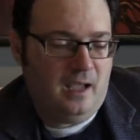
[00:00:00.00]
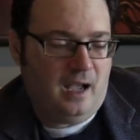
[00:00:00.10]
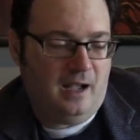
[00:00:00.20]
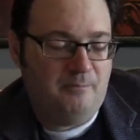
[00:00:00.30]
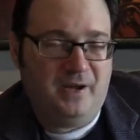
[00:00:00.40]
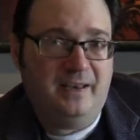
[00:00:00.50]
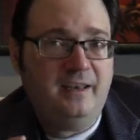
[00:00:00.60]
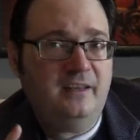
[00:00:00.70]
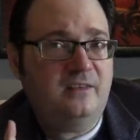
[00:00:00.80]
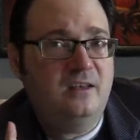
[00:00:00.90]
Uh, but
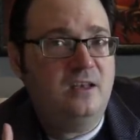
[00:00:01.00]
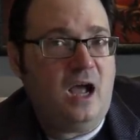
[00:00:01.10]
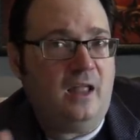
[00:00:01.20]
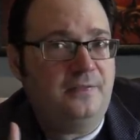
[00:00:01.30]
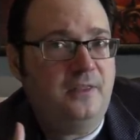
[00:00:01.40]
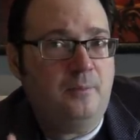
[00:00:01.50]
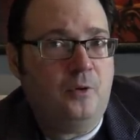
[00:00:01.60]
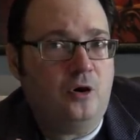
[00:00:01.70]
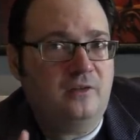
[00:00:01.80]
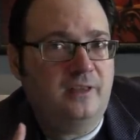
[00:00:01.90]
it is not the
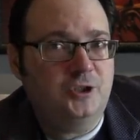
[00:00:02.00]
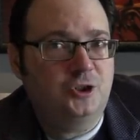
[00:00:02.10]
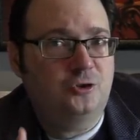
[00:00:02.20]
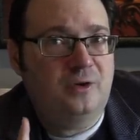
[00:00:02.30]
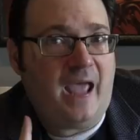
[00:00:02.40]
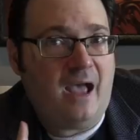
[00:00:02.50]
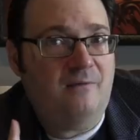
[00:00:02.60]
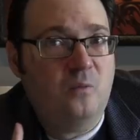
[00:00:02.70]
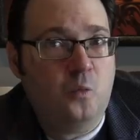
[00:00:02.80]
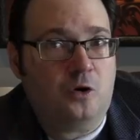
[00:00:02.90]
book that should
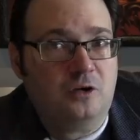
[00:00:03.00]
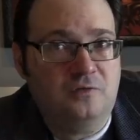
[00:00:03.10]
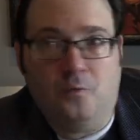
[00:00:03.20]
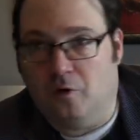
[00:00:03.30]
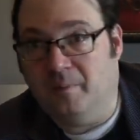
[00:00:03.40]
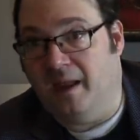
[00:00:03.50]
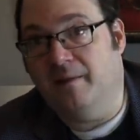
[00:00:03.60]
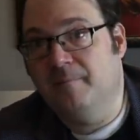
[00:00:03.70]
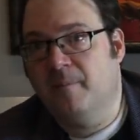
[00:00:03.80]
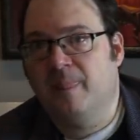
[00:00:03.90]
have worked for me.